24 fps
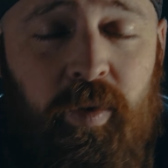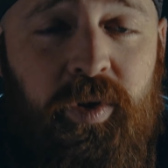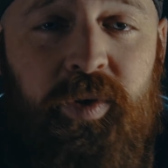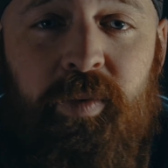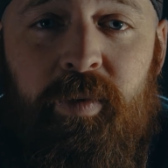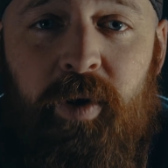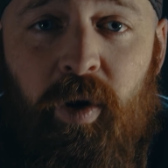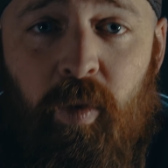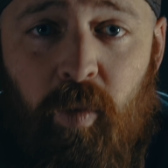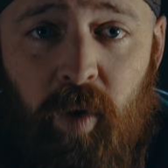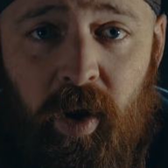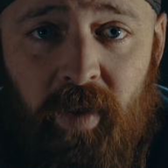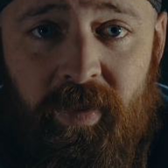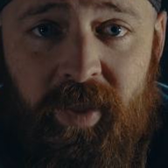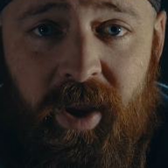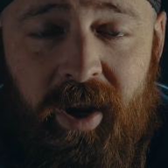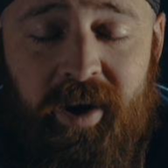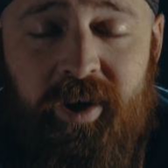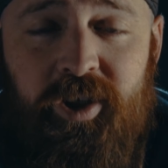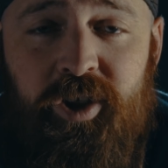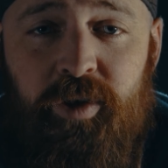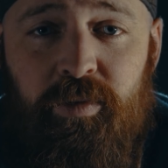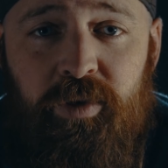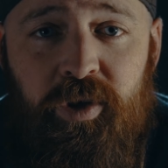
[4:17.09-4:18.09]
which we don't want that
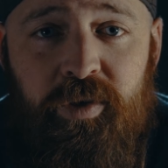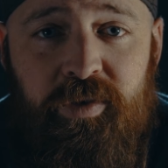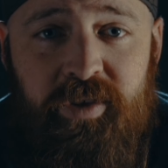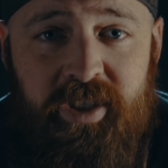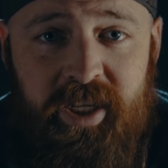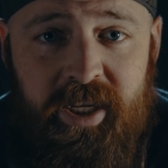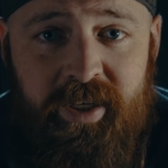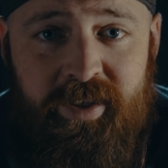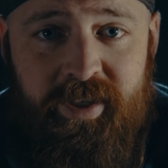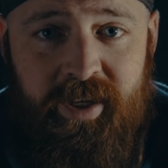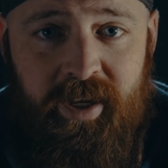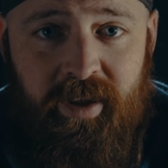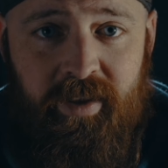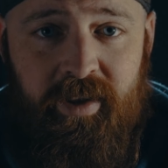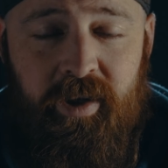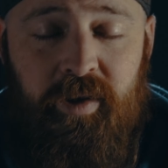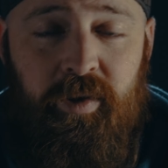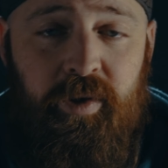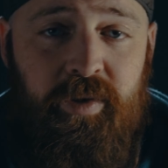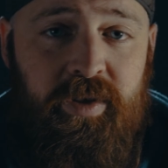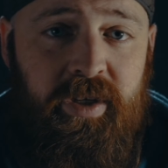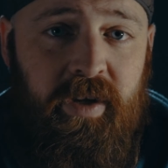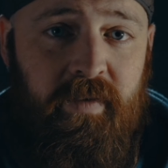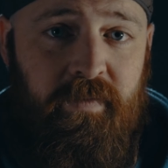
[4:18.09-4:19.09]
because you lose detail, you're
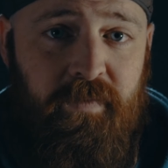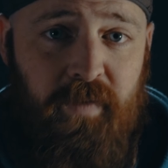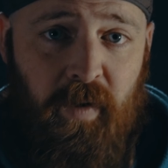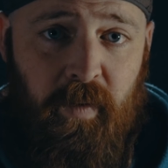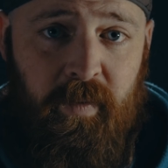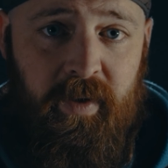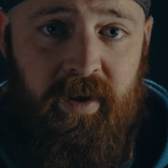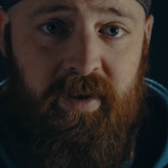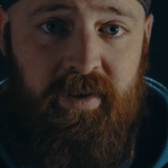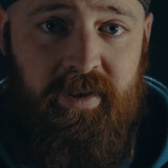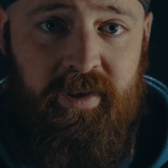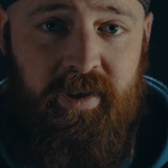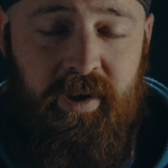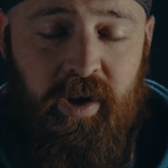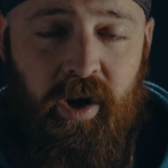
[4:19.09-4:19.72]
losing focus.